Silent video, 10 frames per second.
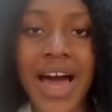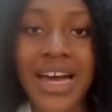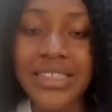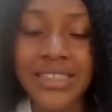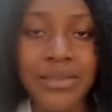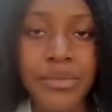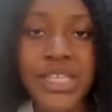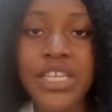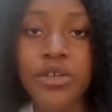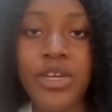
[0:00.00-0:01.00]
and the
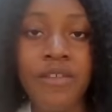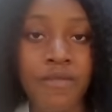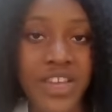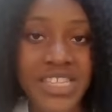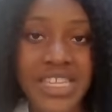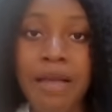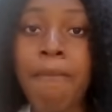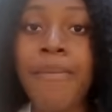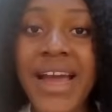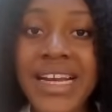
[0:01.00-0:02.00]
money you invest
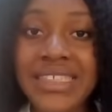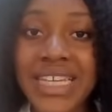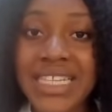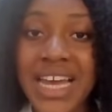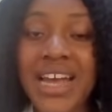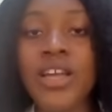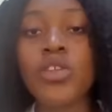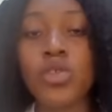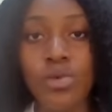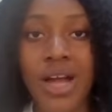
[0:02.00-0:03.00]
in buying data
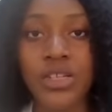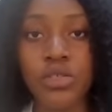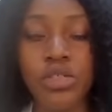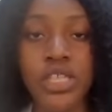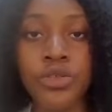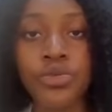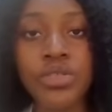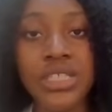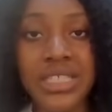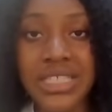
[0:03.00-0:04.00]
to actually do
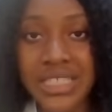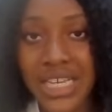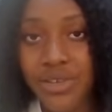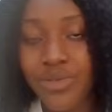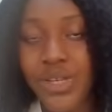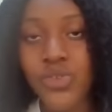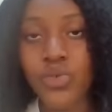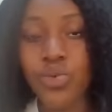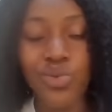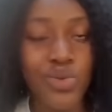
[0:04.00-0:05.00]
the things that you need
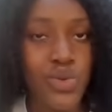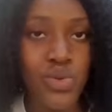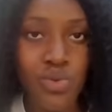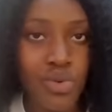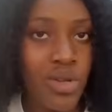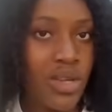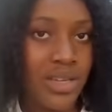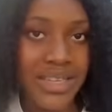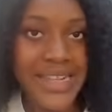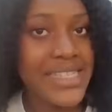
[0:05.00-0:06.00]
to do to
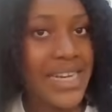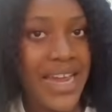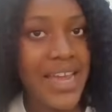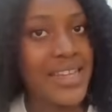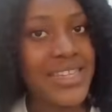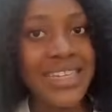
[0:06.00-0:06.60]
get clients.